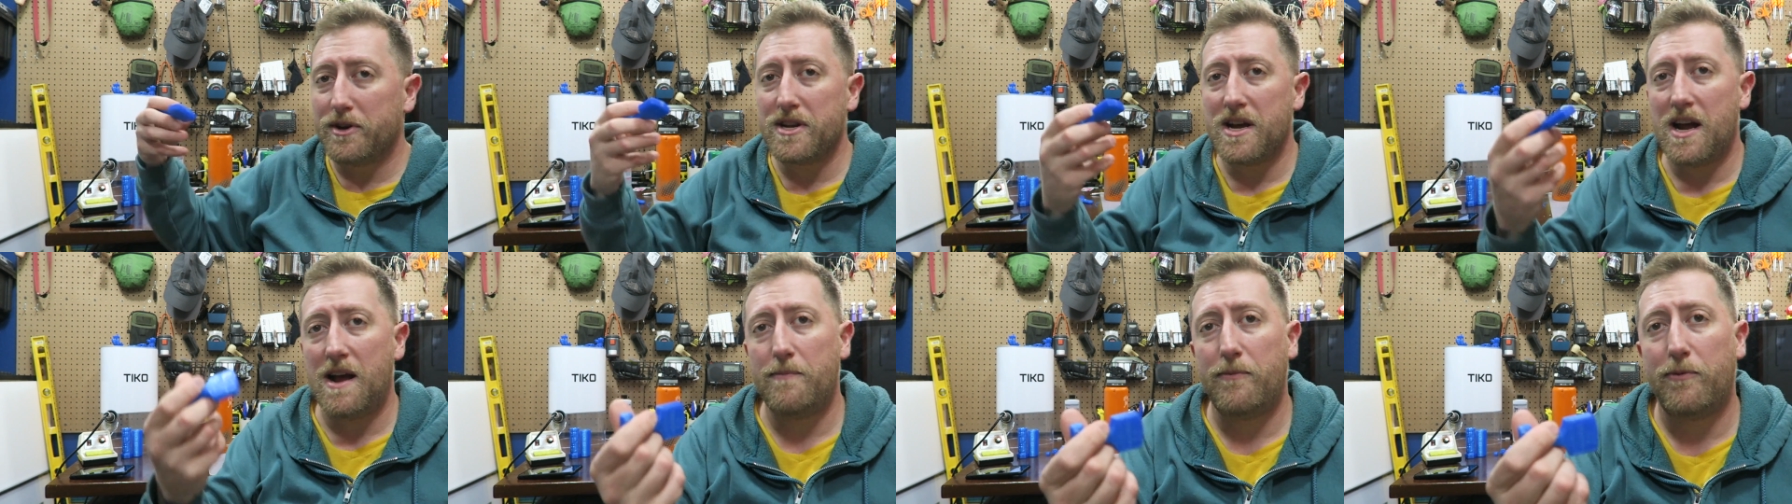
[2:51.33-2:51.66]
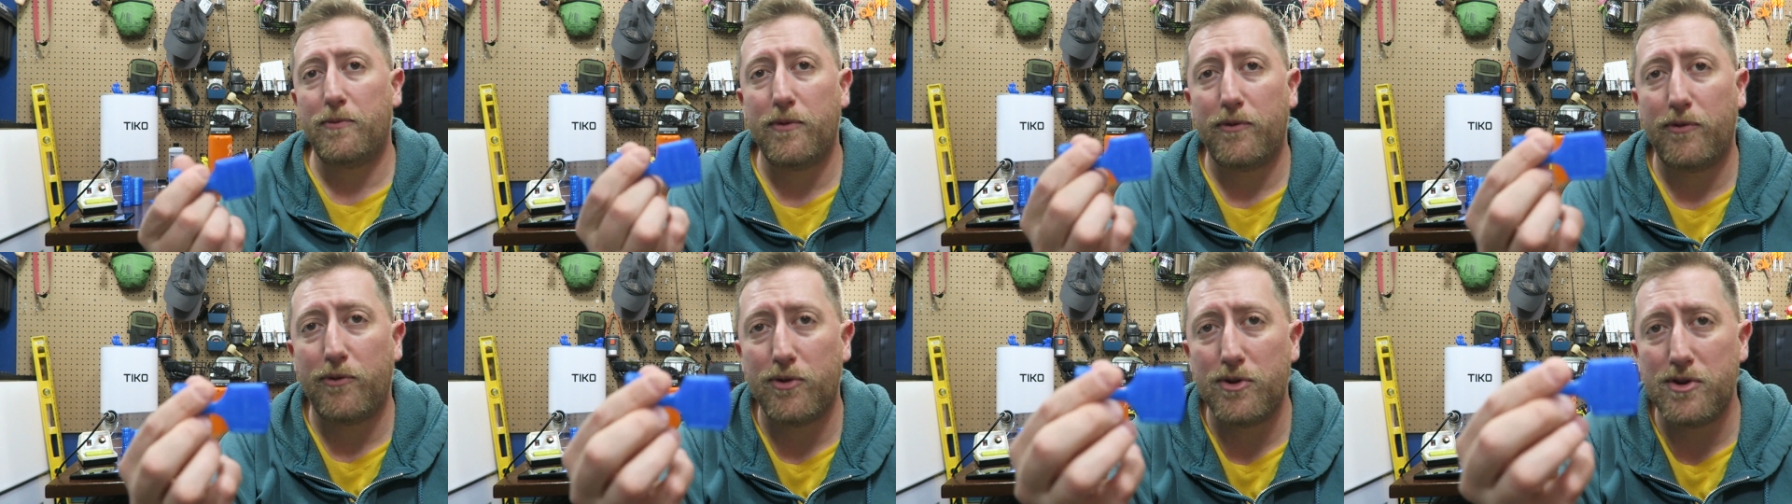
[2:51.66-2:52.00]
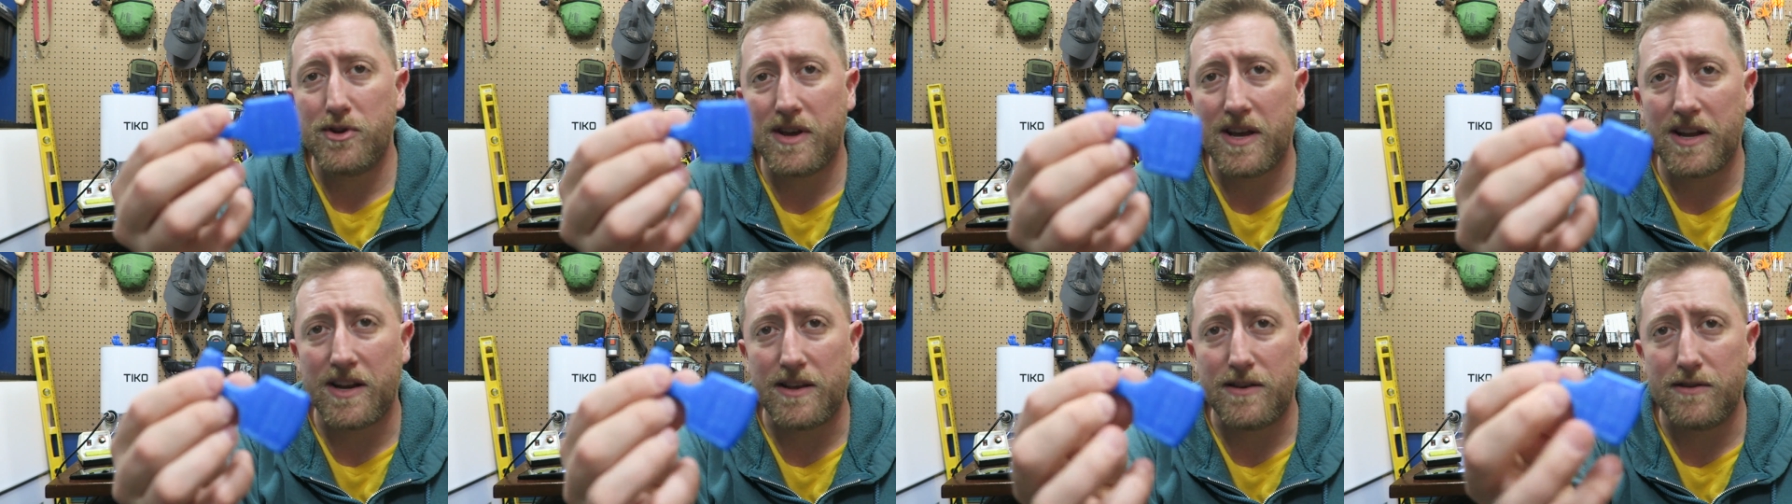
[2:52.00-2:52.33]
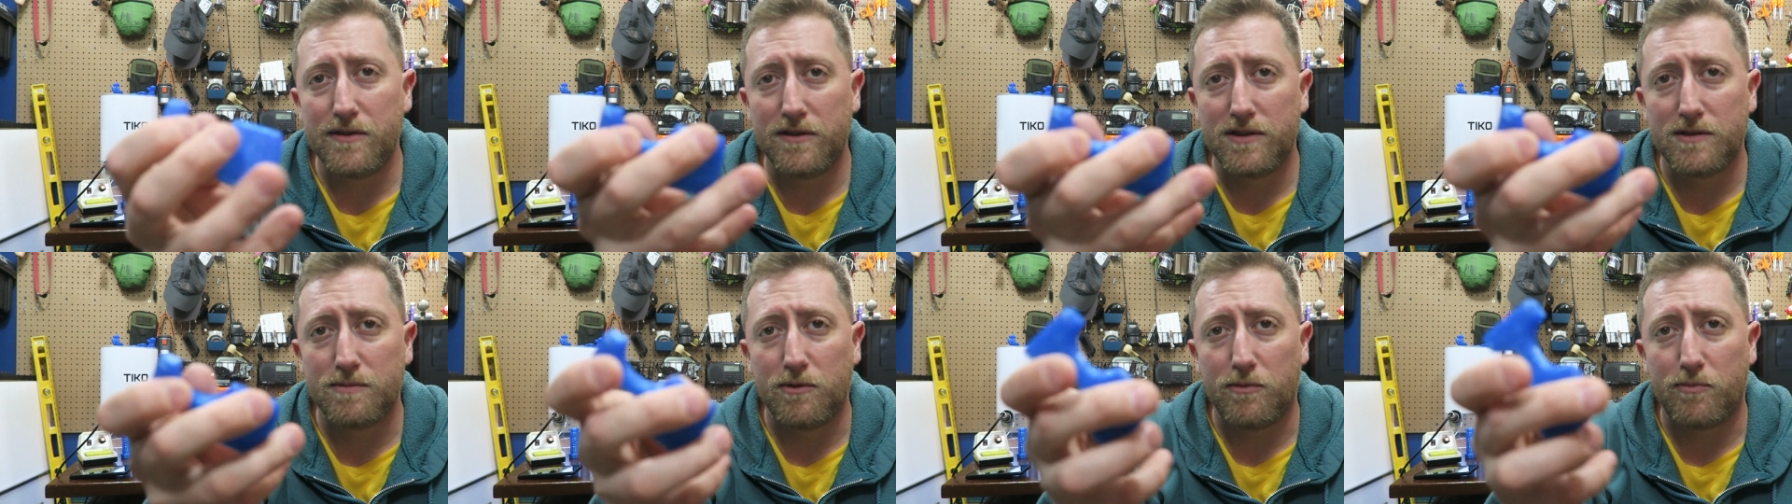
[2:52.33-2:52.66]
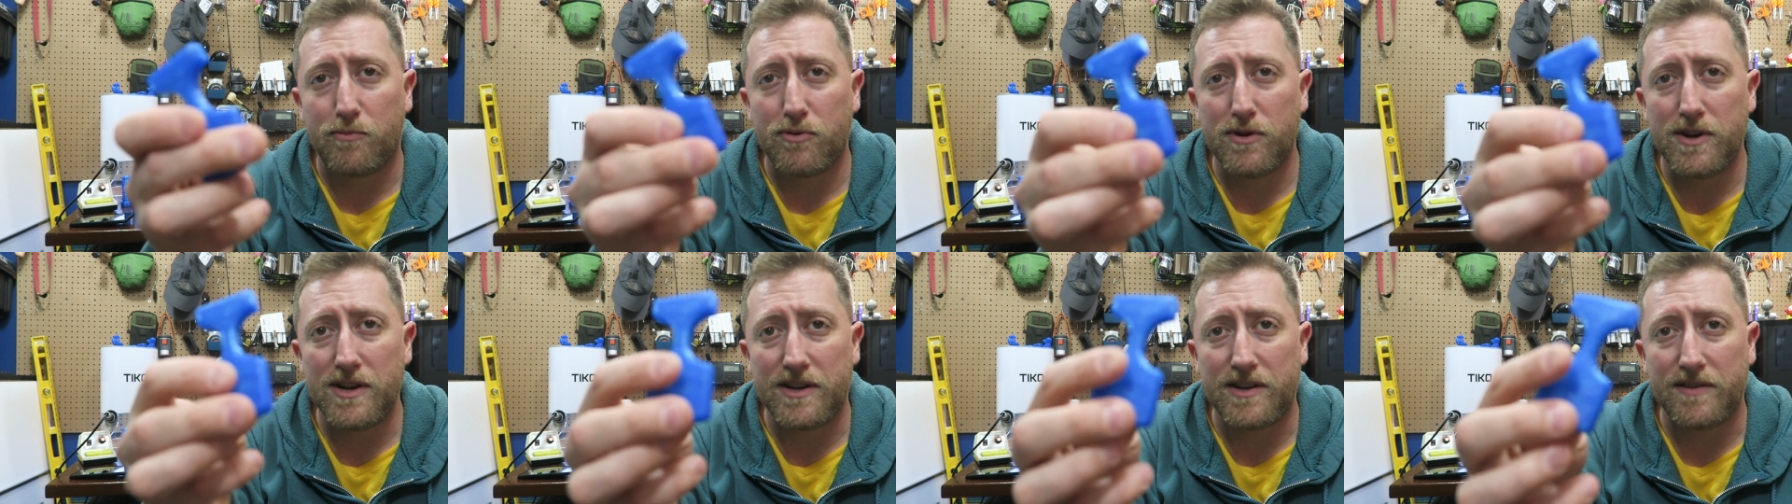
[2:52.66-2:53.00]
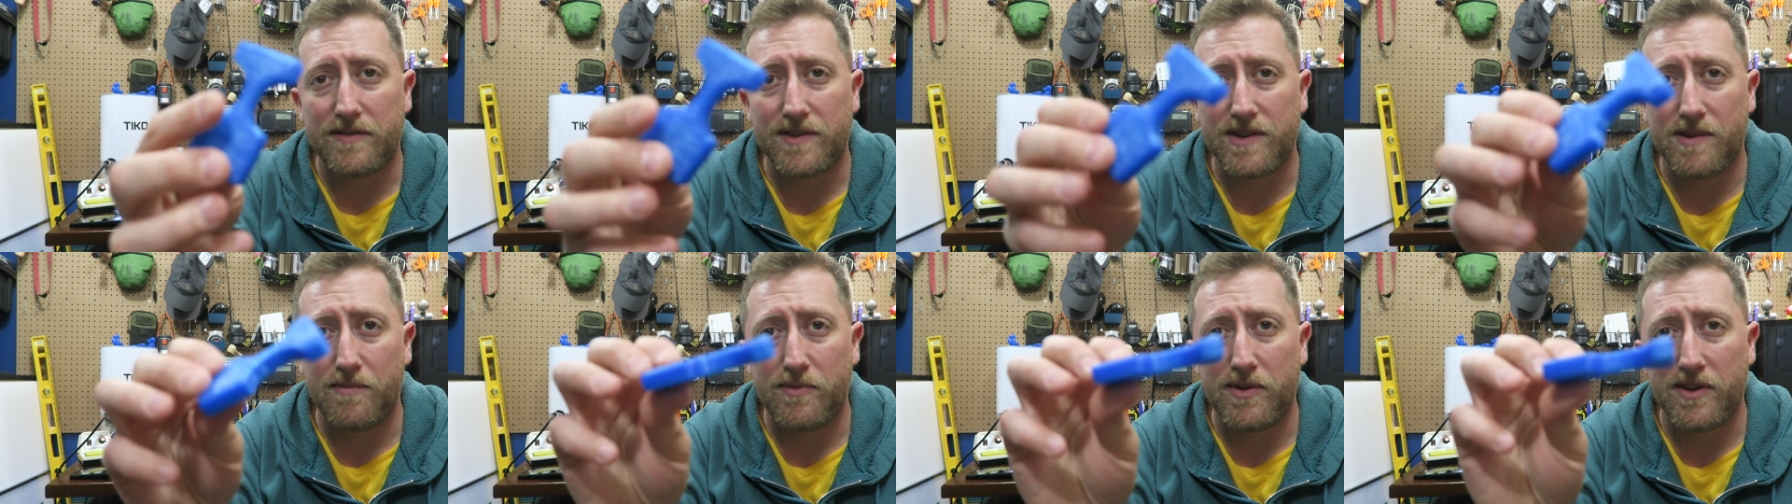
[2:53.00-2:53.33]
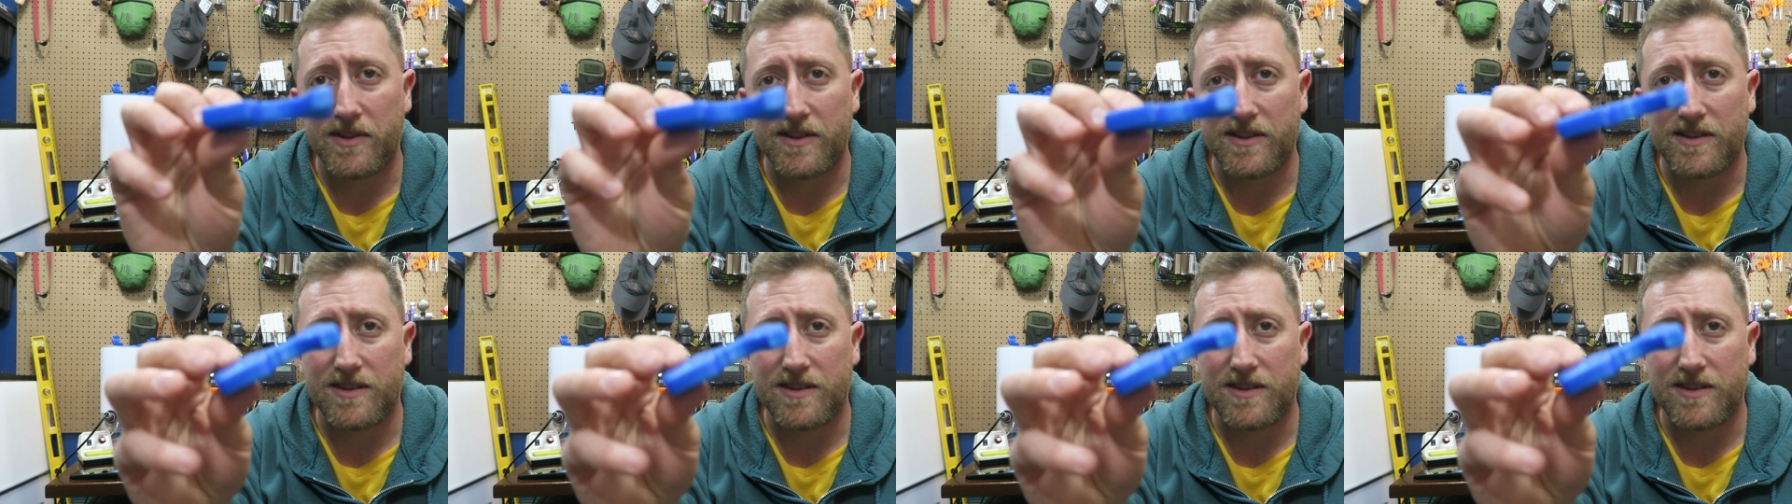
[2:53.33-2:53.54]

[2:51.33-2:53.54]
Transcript: times before you get a usable print of something